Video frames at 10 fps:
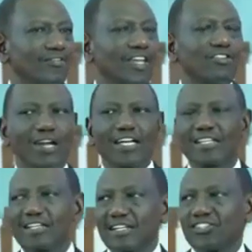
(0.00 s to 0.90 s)
the
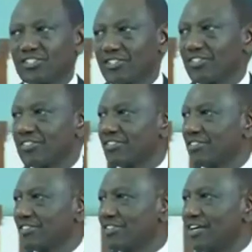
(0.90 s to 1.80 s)
United
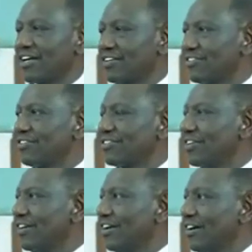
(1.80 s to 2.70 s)
Nations, a, country,
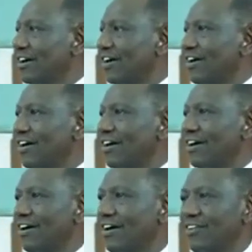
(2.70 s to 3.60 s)

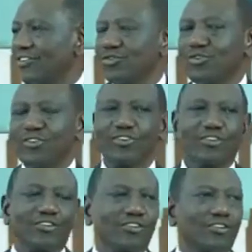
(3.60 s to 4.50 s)
a, a
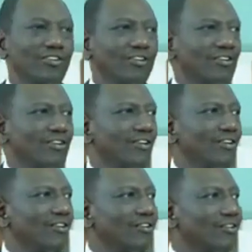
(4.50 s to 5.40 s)
union
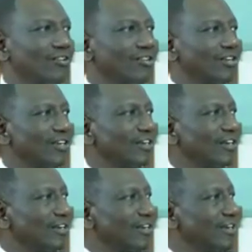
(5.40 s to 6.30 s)
or
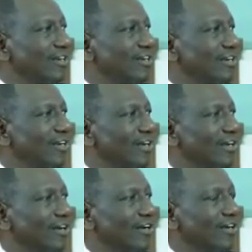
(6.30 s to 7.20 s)

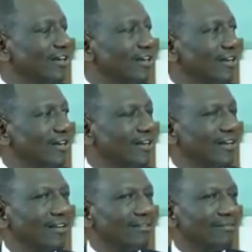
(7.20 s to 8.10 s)
a,
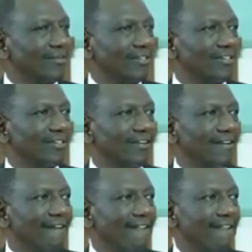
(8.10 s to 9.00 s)
a,
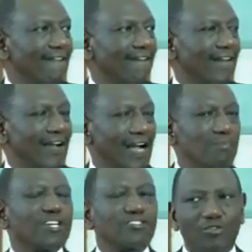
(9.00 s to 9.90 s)
a
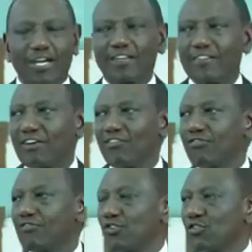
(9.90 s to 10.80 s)
coming together
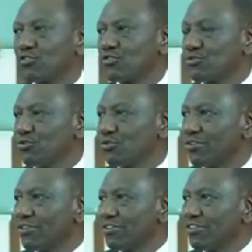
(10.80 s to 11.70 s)
of close to
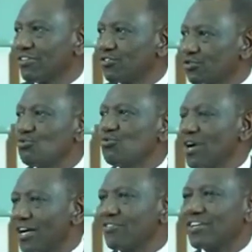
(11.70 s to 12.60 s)

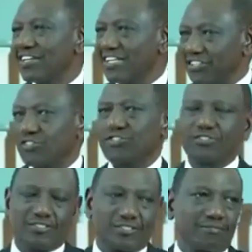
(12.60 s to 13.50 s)
200
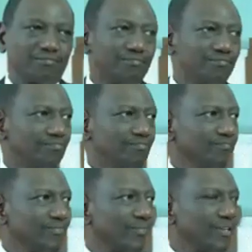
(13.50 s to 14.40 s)
nations
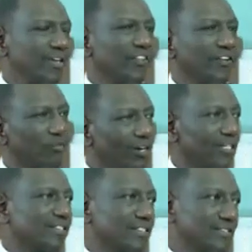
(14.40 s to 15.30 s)
in the
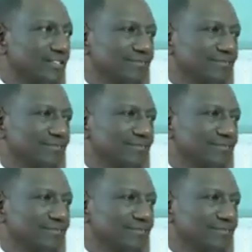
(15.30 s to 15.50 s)
world